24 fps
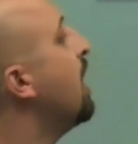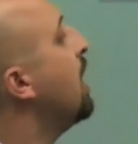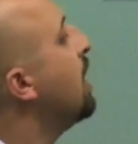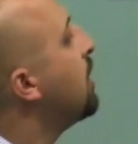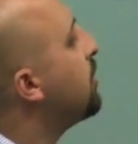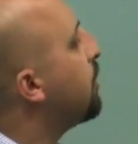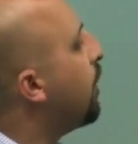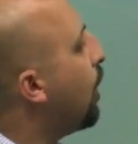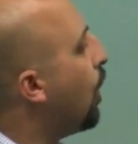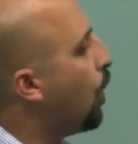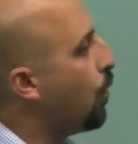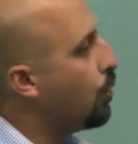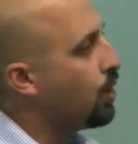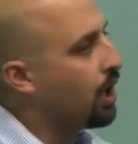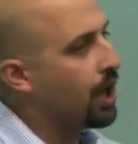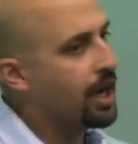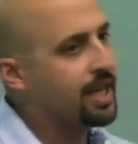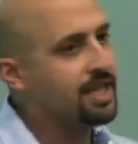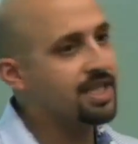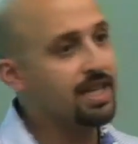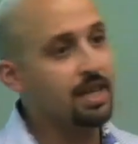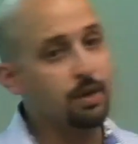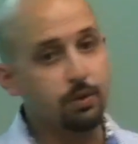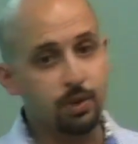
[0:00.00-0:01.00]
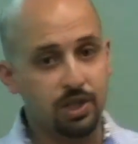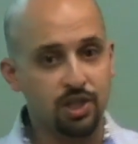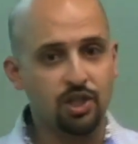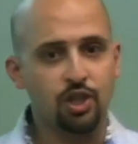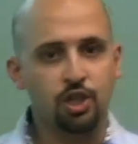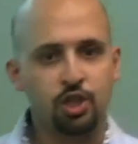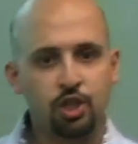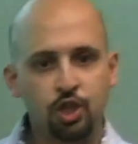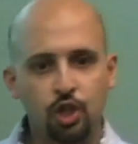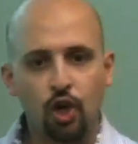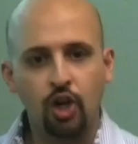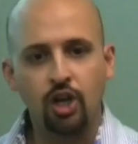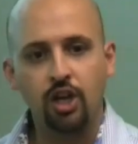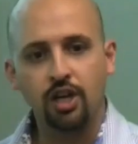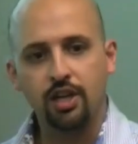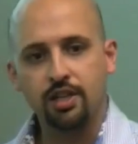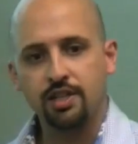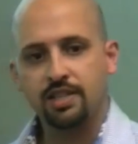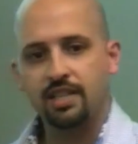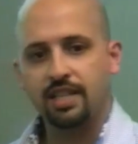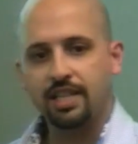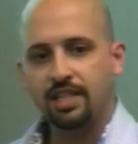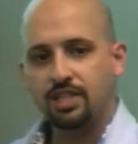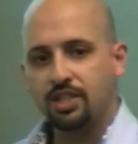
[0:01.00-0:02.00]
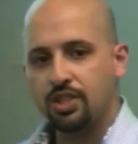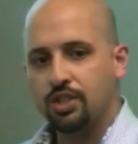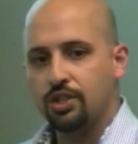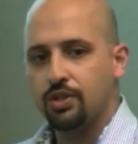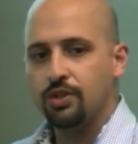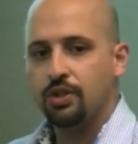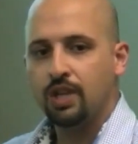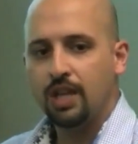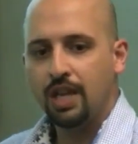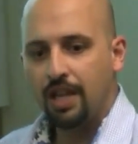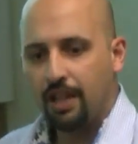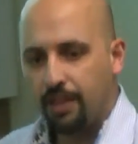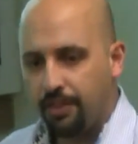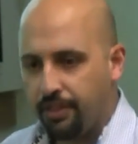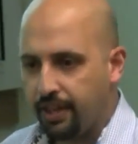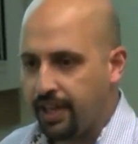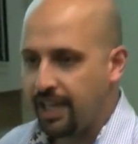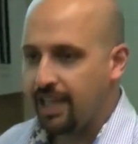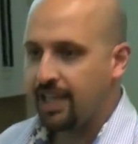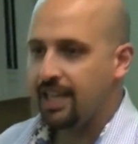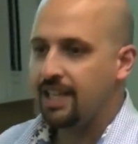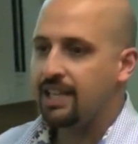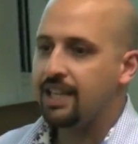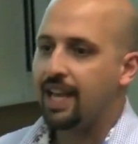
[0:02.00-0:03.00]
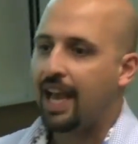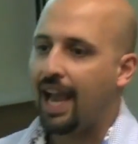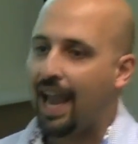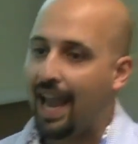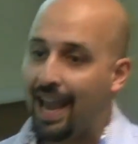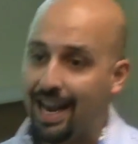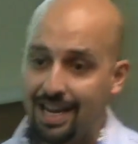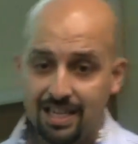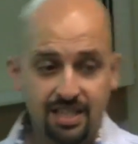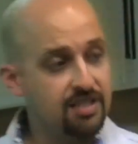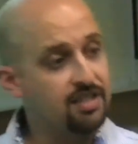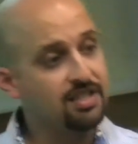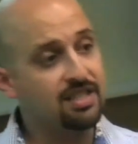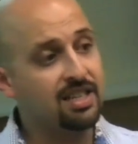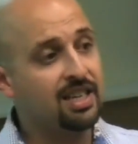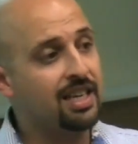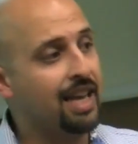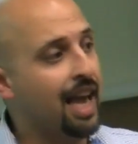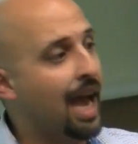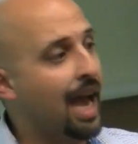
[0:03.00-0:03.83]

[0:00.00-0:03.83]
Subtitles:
The whole idea was to shock us into thinking that accidents can